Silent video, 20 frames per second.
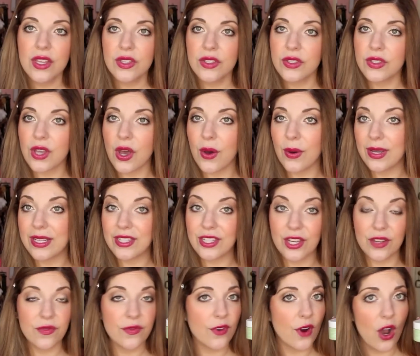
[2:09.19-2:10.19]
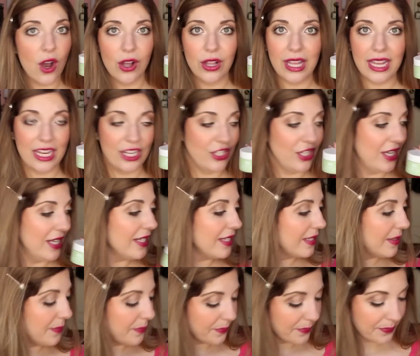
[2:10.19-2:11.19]
so it's good for all
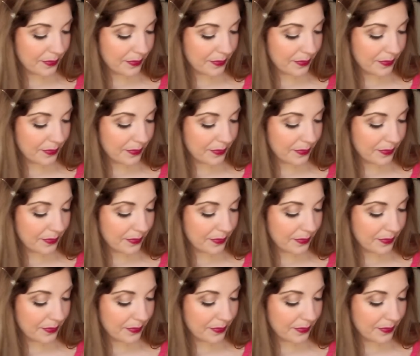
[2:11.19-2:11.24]
ages.